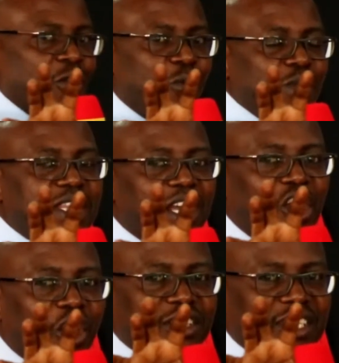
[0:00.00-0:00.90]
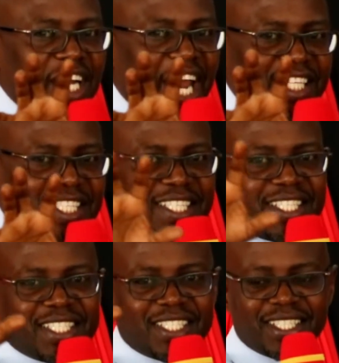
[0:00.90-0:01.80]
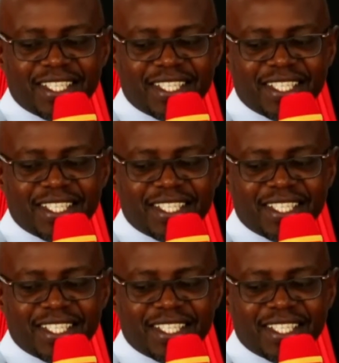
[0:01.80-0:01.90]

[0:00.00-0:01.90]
with God's grace.